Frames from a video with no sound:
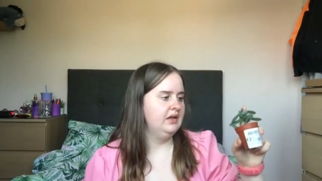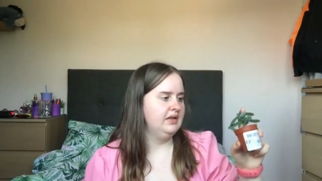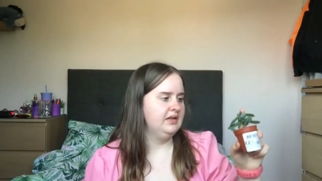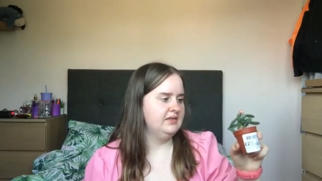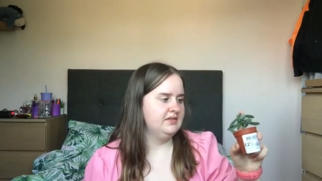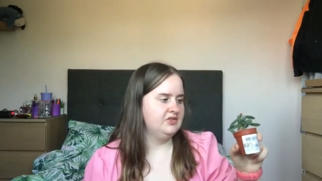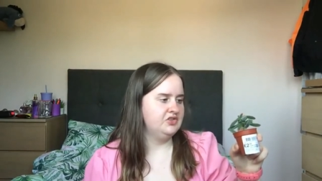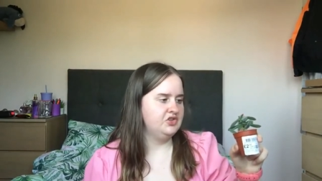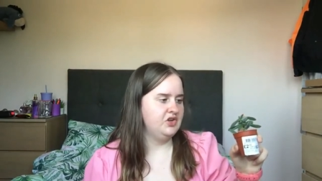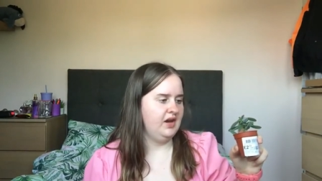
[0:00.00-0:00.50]

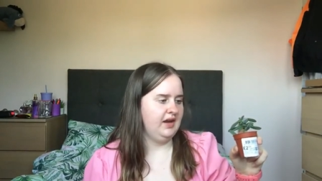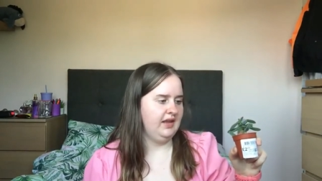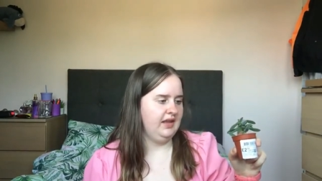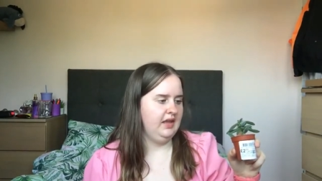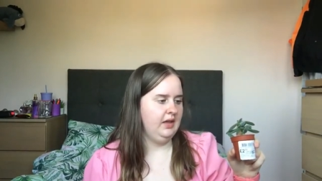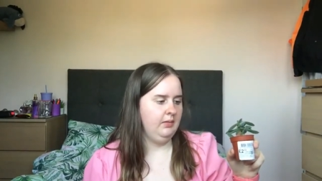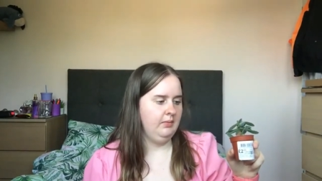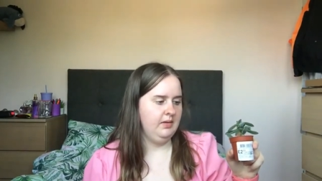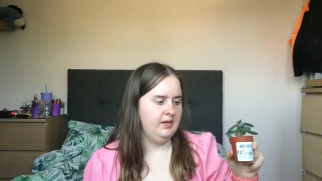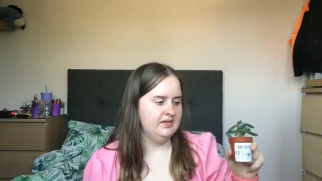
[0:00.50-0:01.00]
let's try
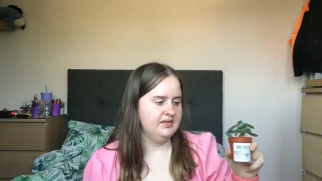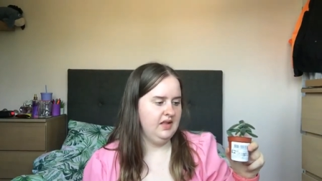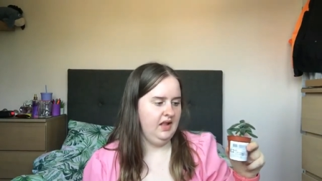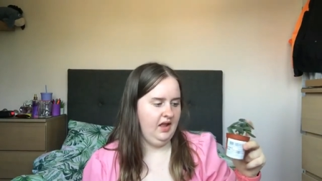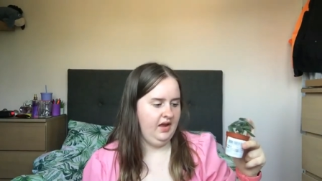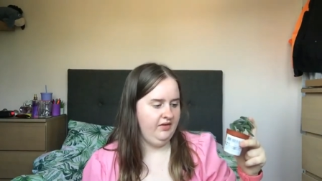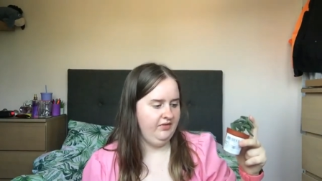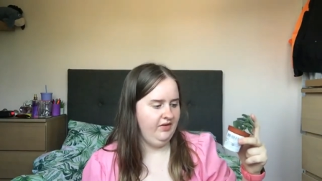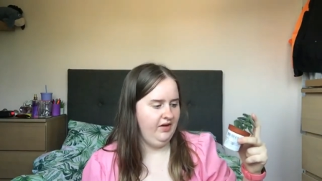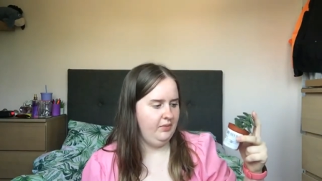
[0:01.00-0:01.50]
and keep this
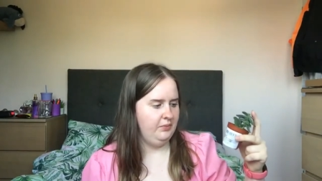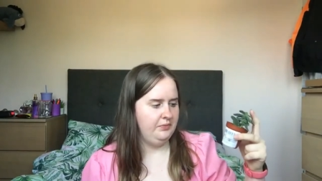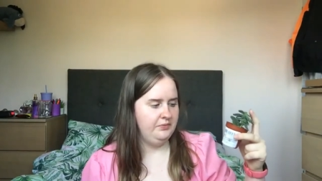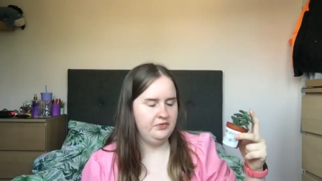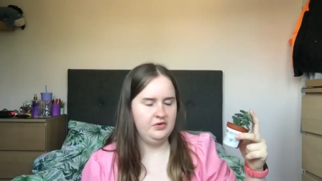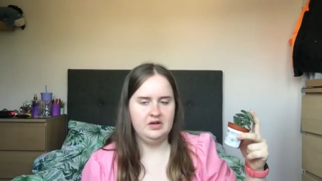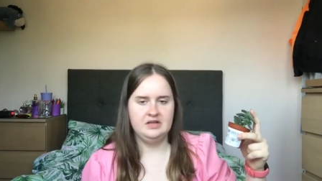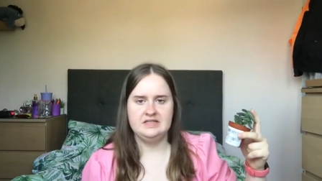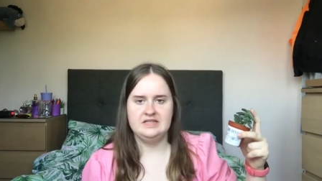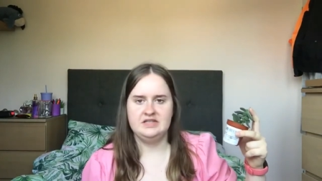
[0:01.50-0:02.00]
alive
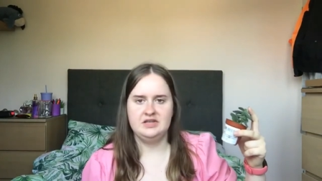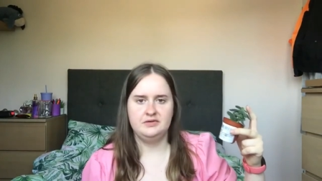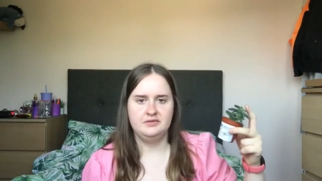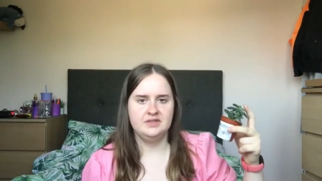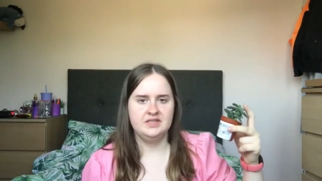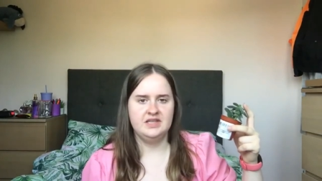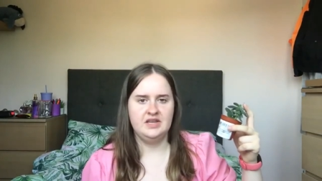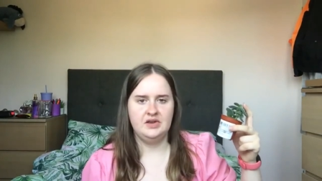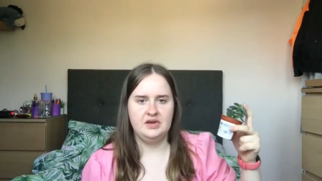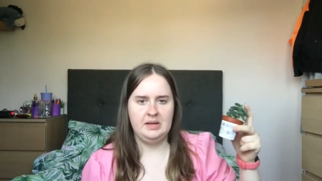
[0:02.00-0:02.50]
however I did
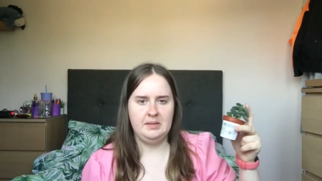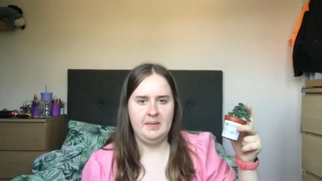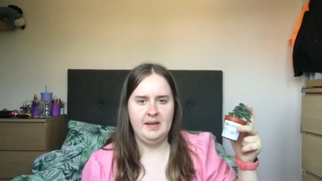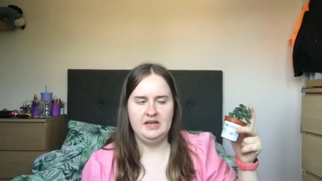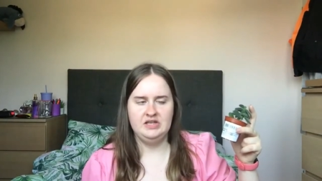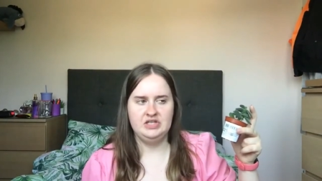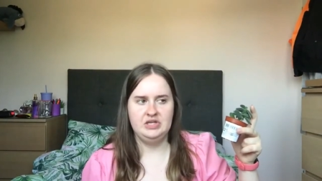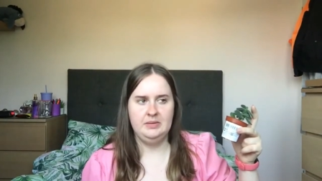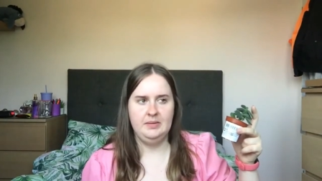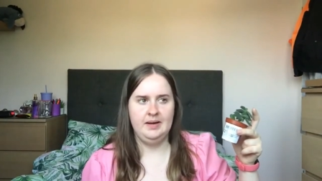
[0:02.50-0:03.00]
obviously only
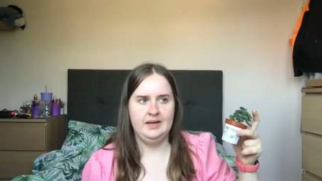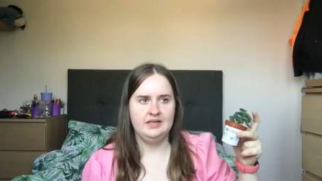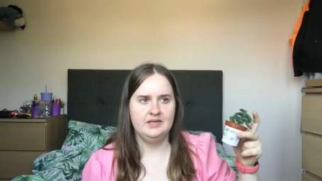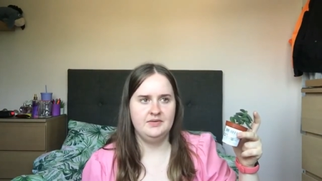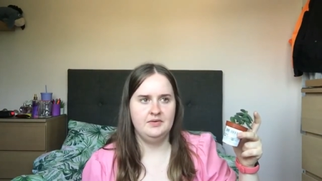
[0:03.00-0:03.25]
pay £2